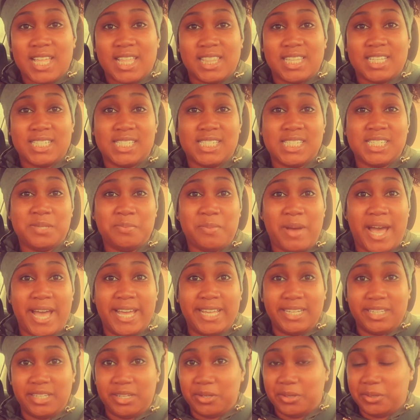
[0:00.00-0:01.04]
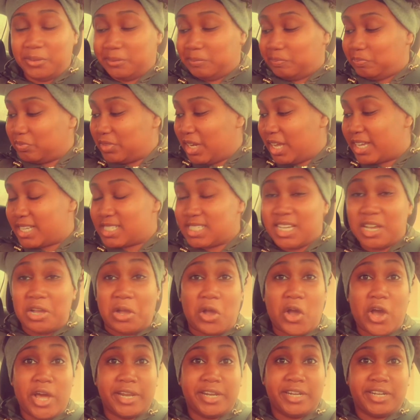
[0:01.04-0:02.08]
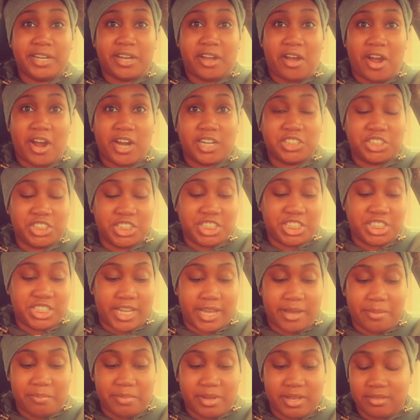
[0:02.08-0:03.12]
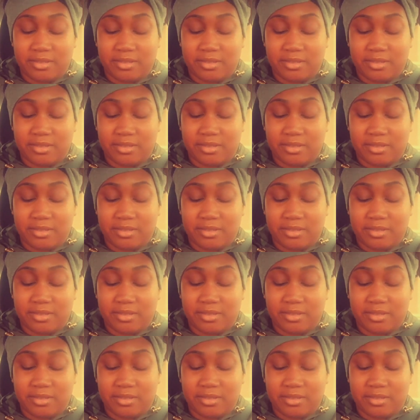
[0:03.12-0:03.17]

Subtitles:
this is my little, I guess I can call it a car chit chat.